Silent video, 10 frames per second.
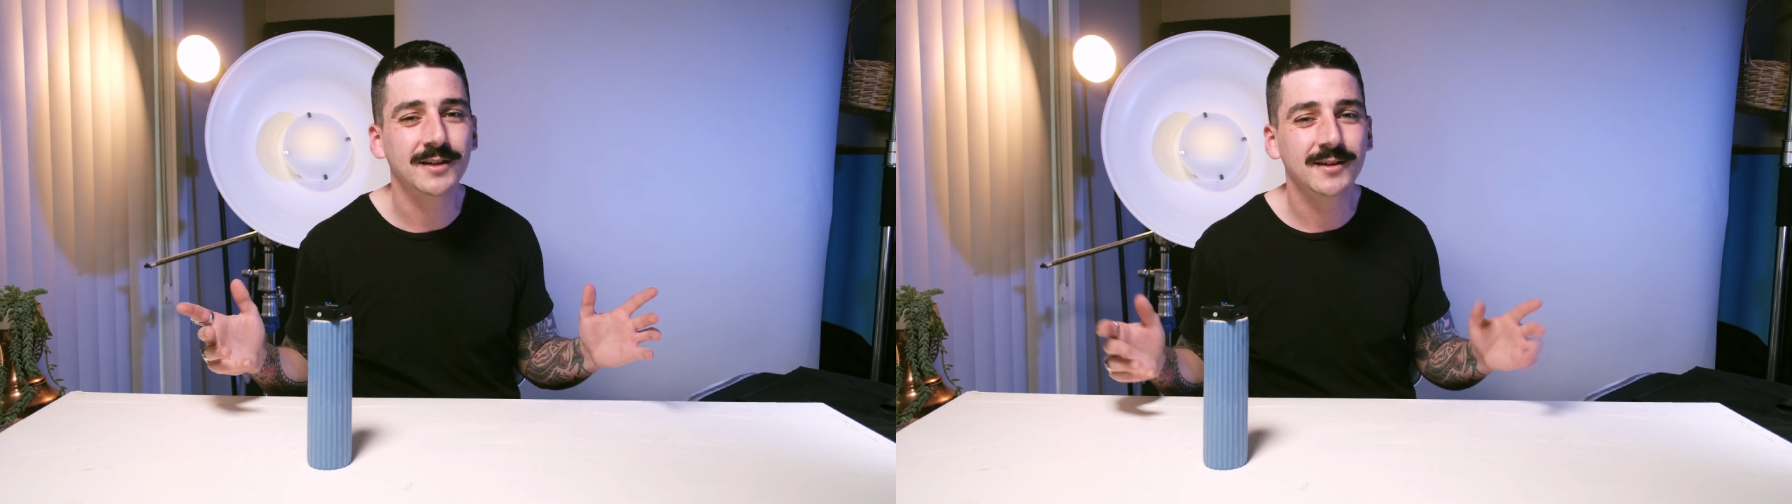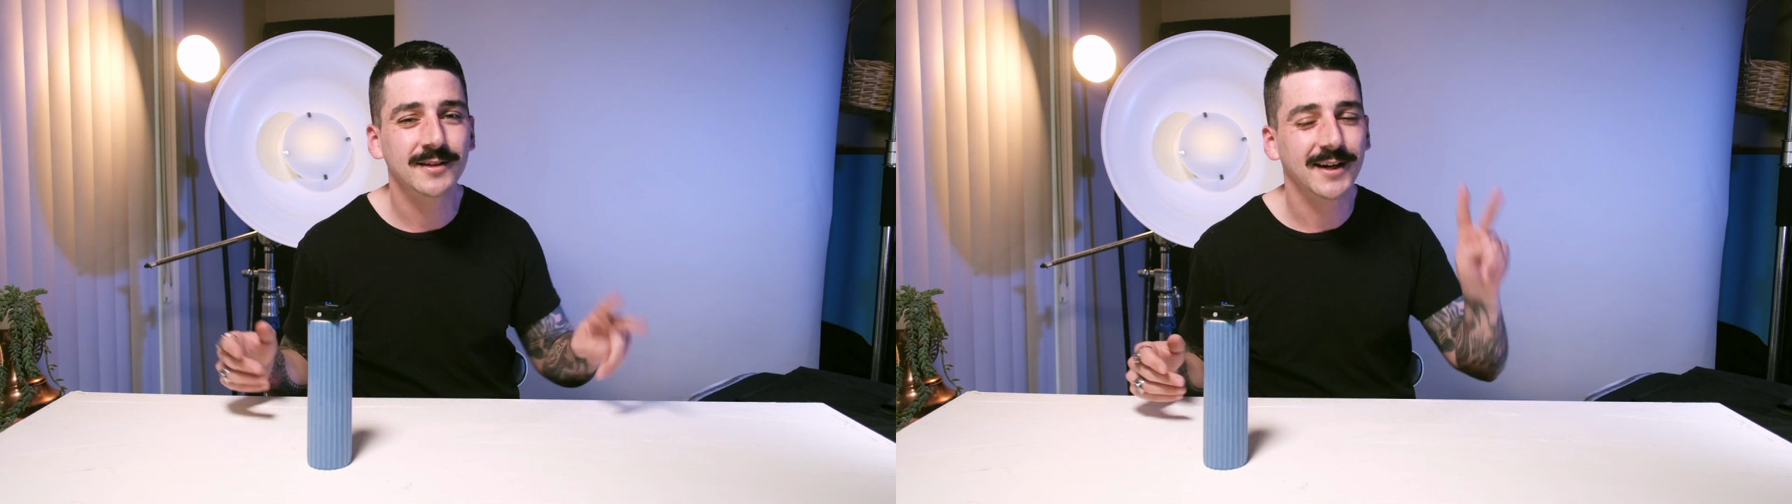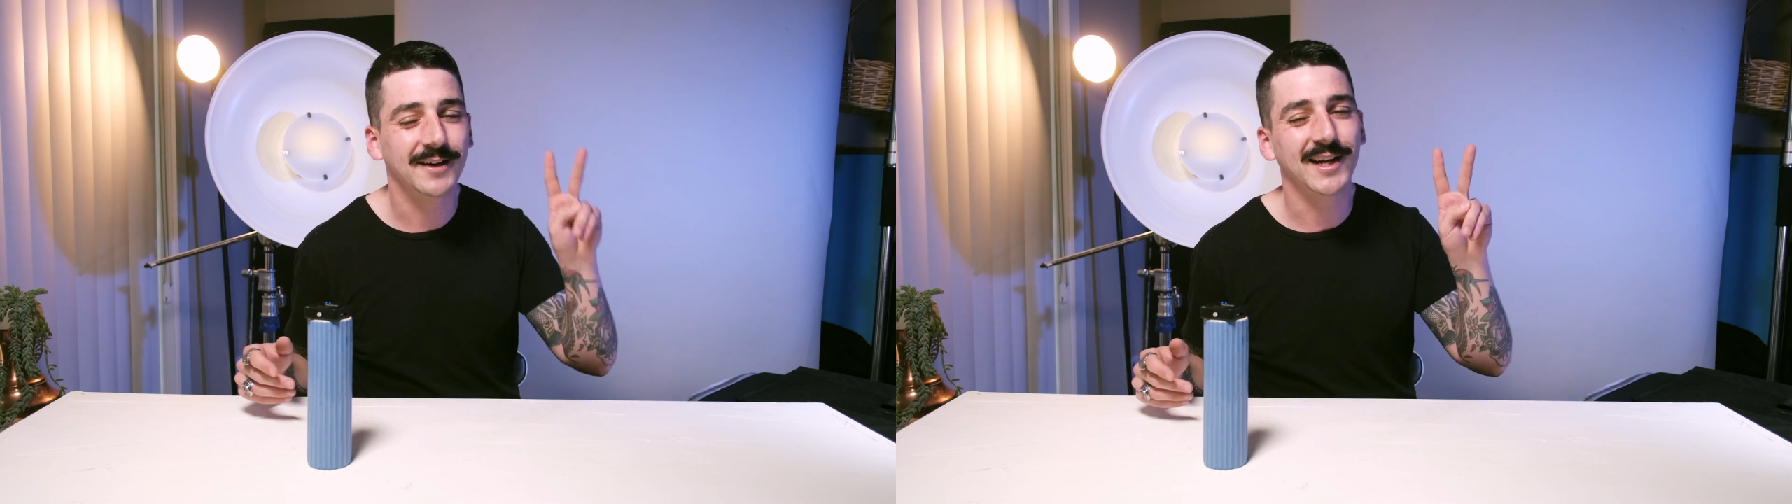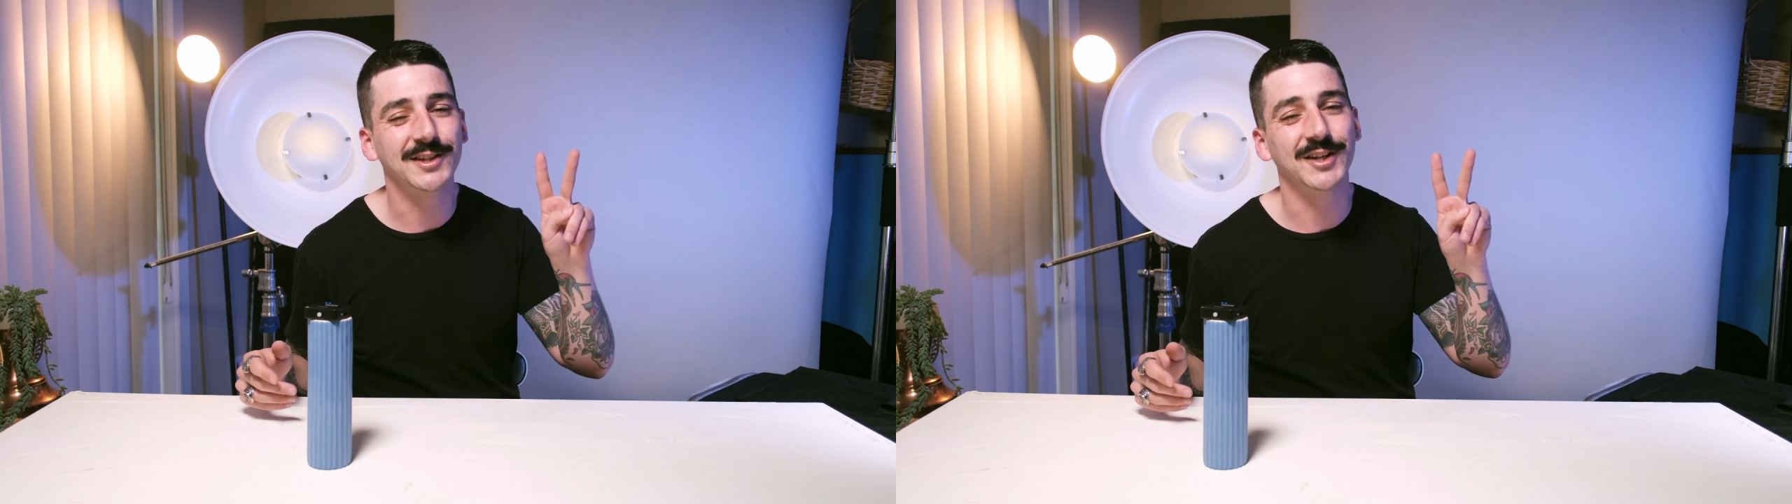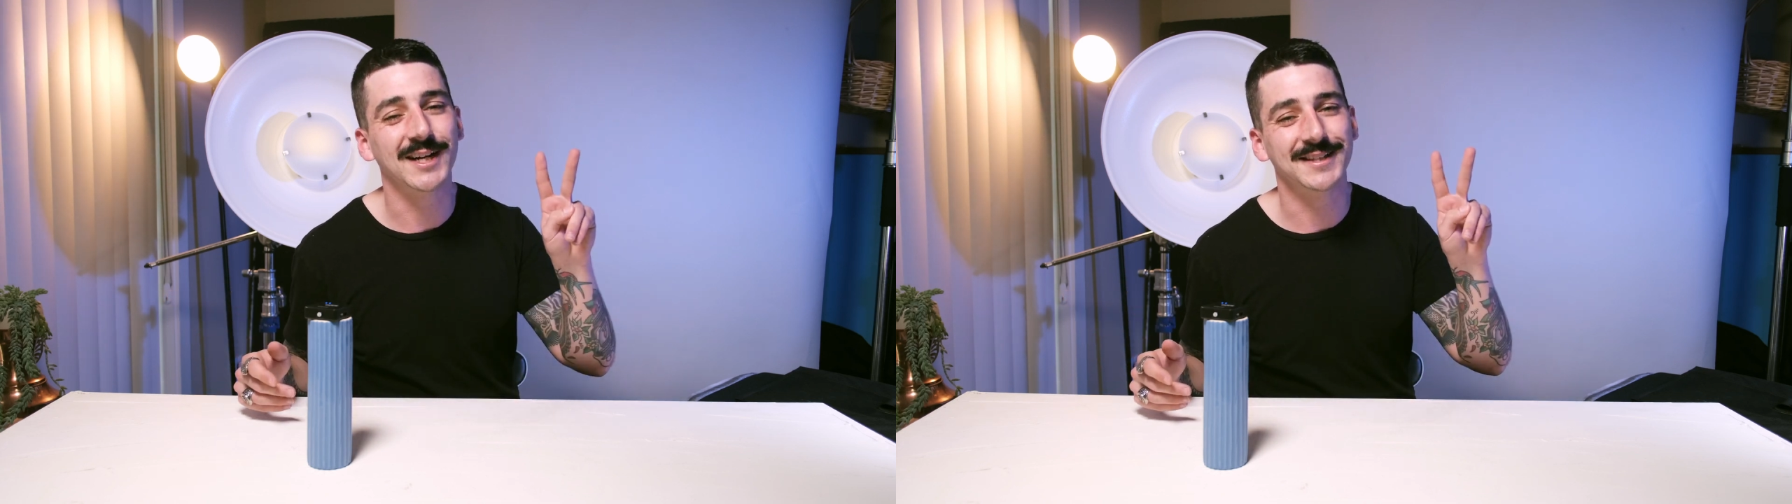and I'll catch
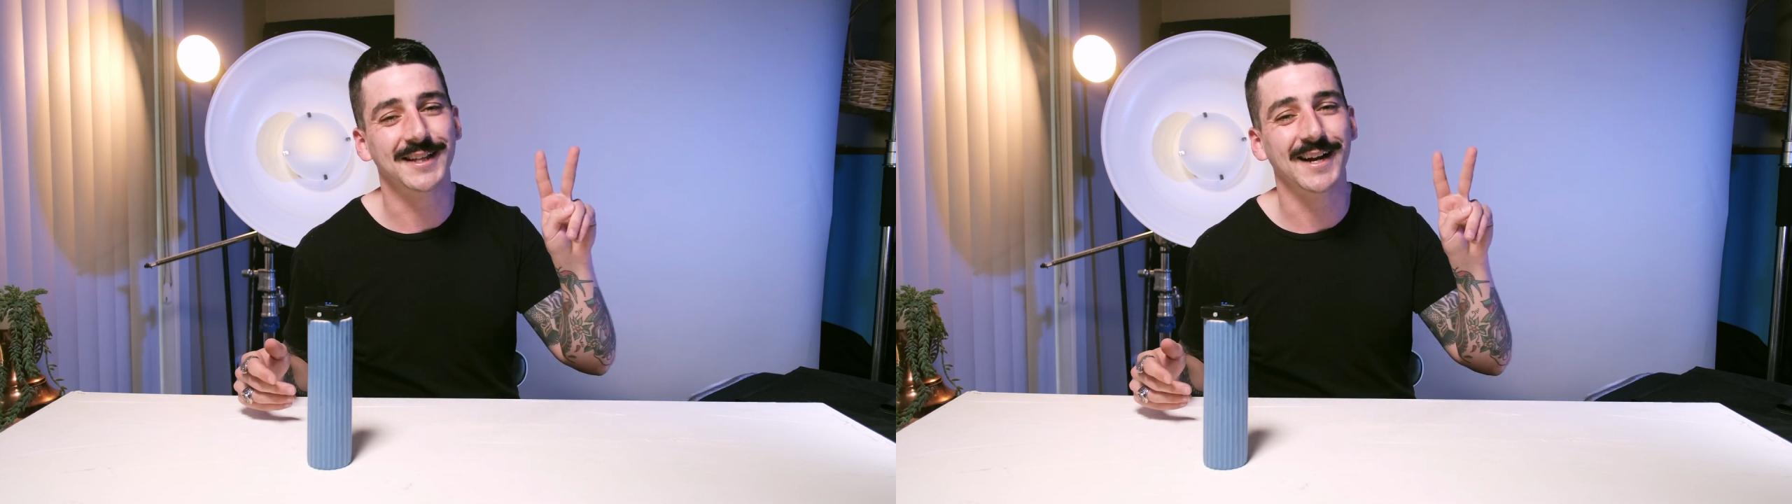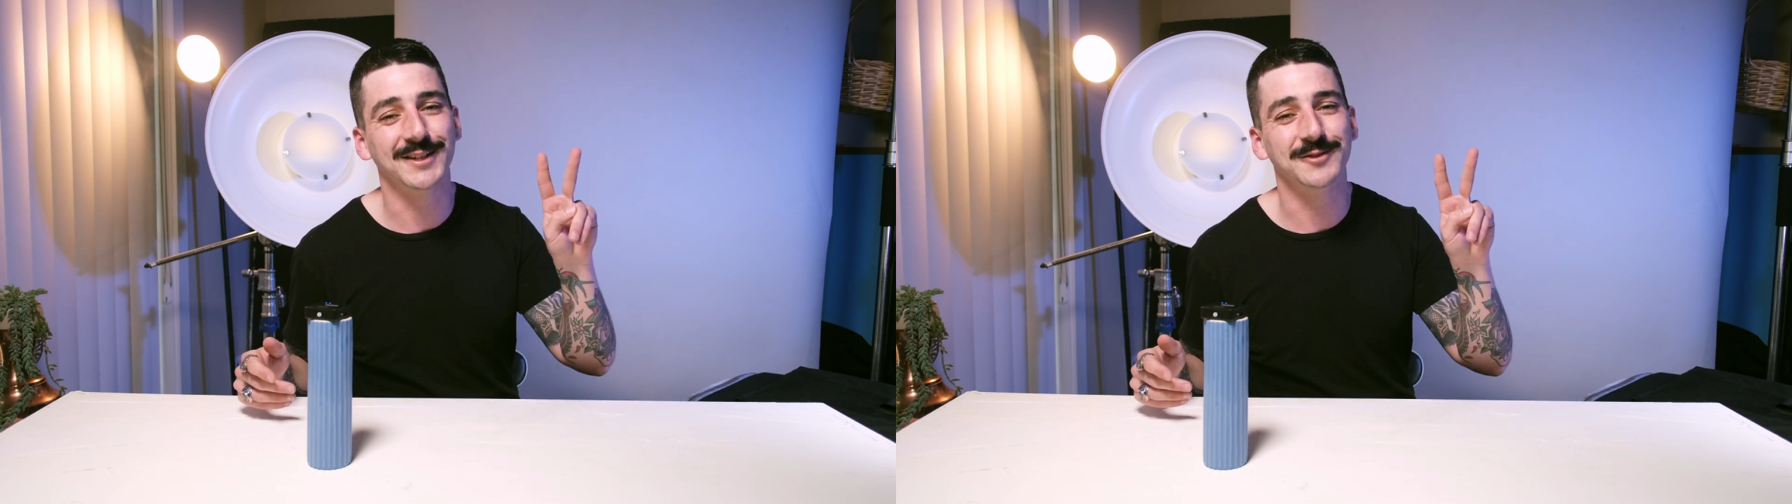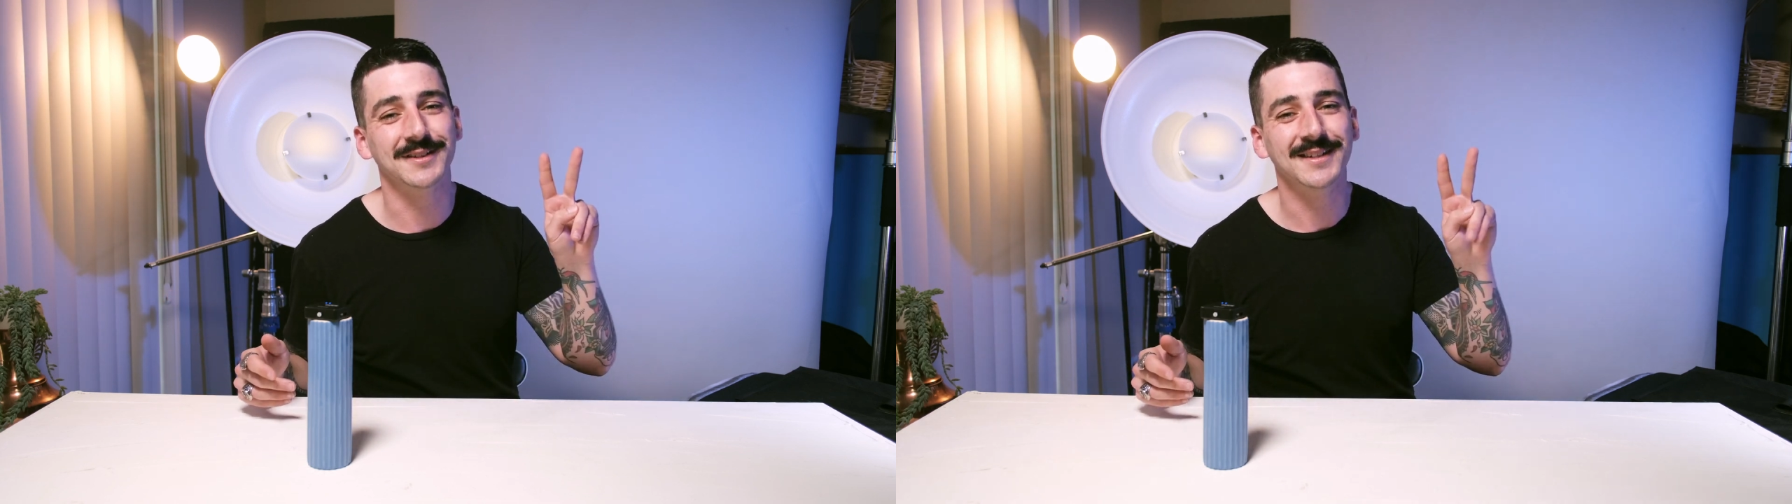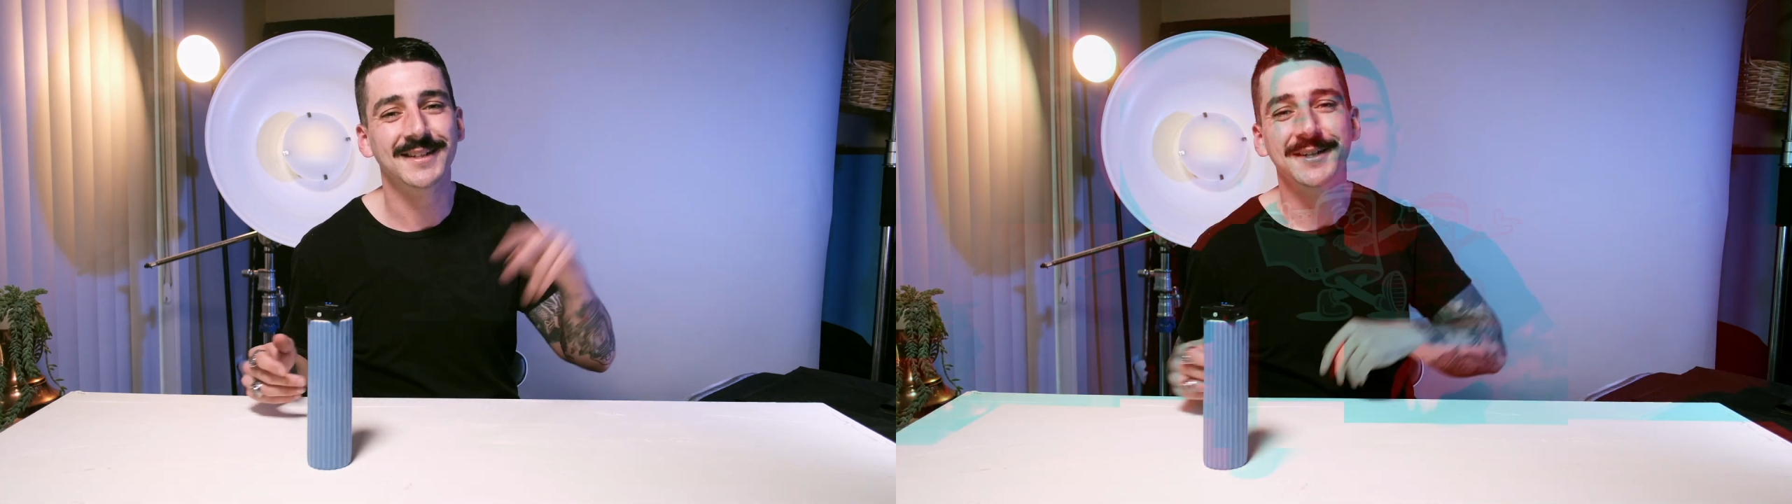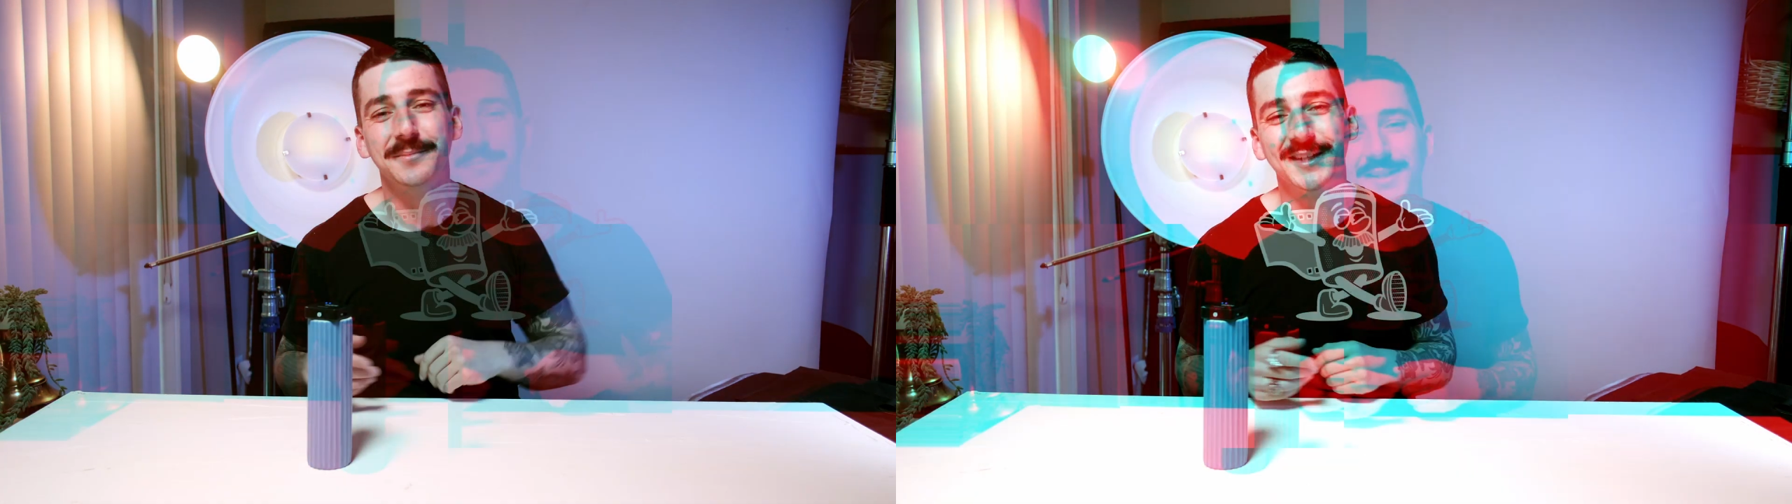you guys in the next
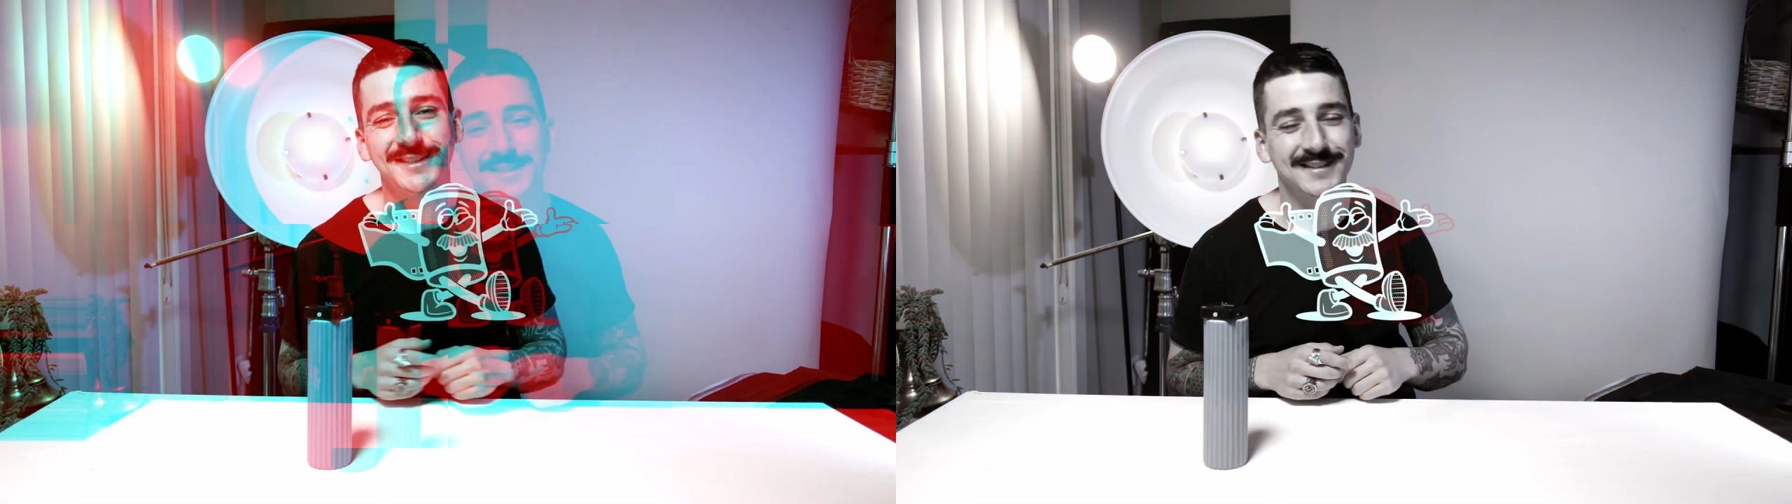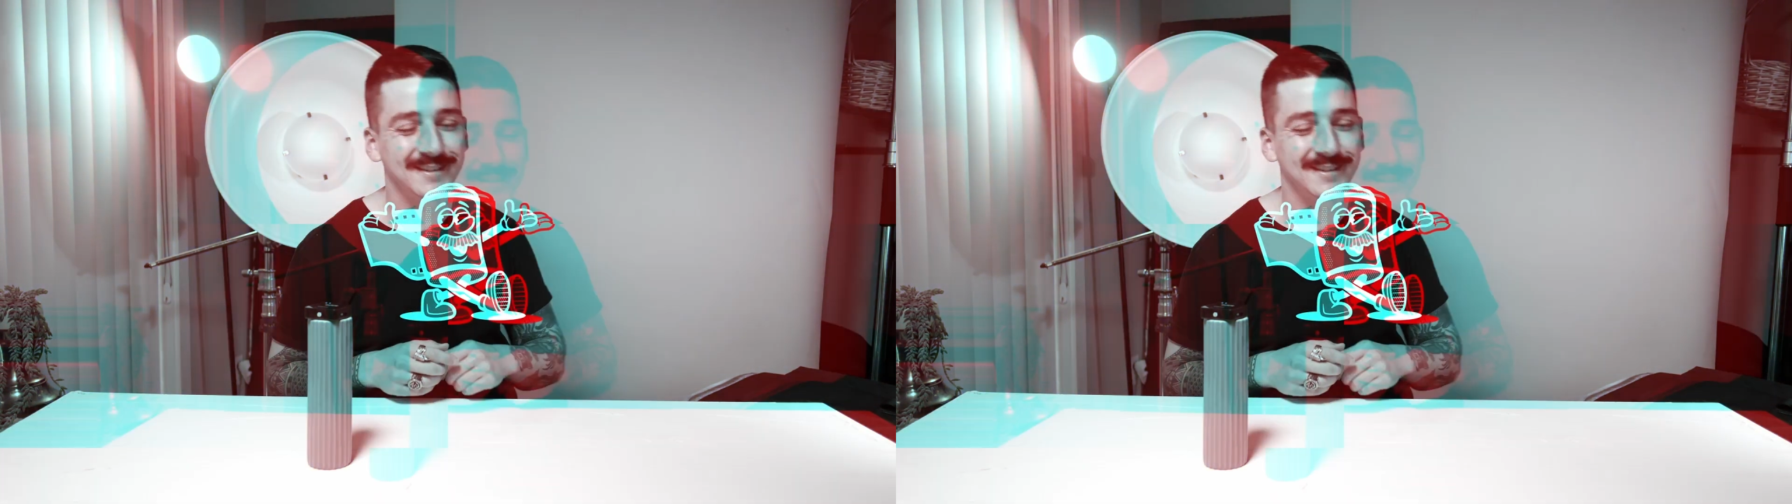one. Peace.